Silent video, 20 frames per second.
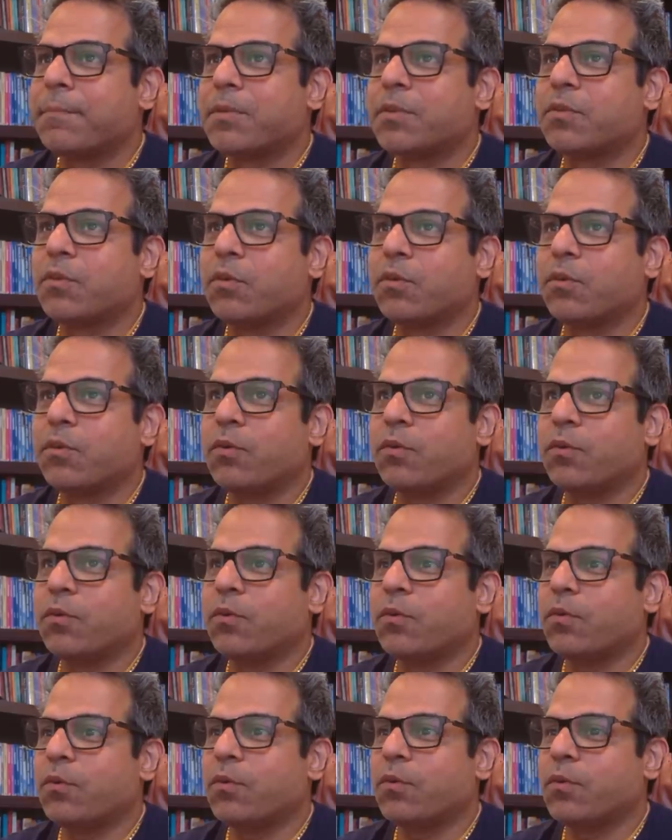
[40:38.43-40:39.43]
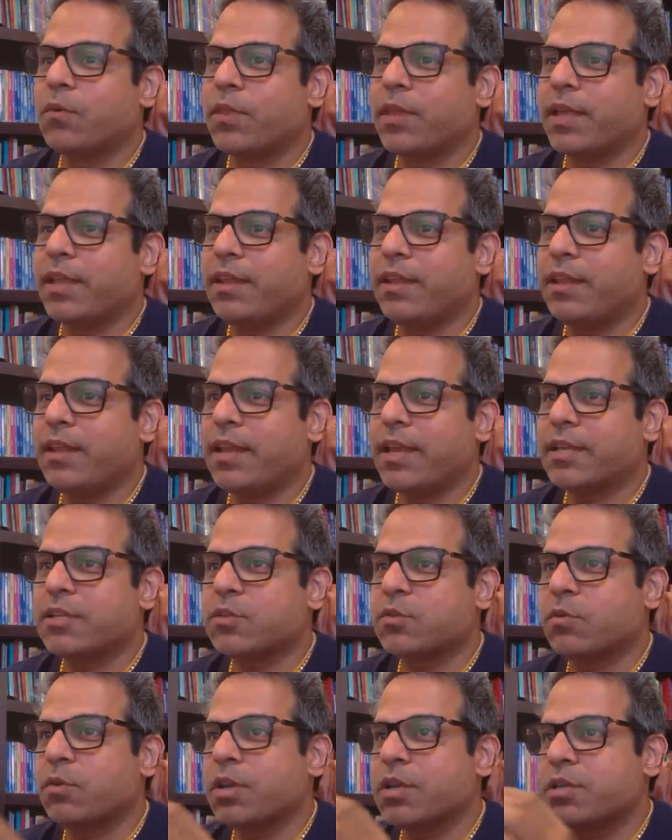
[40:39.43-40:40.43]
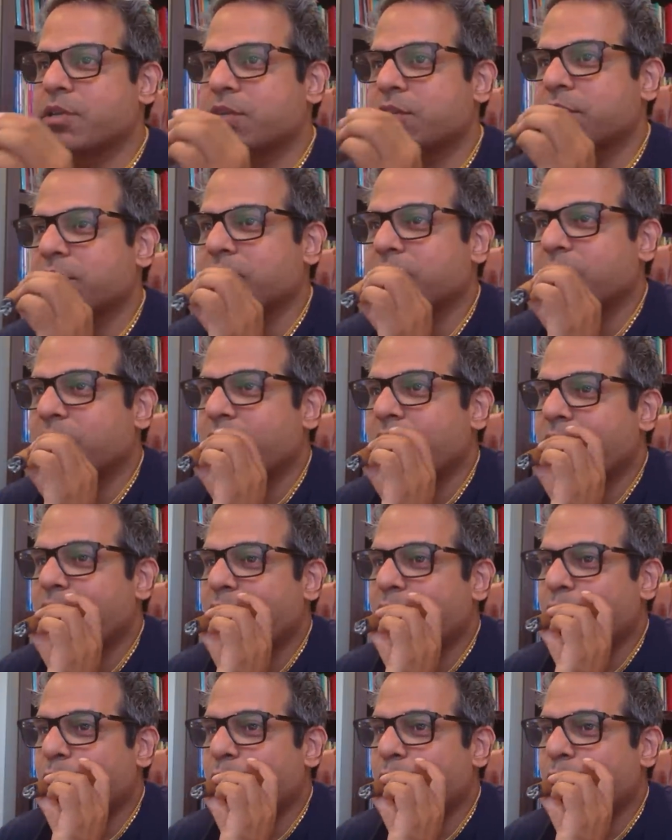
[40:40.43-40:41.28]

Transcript: So then the next question.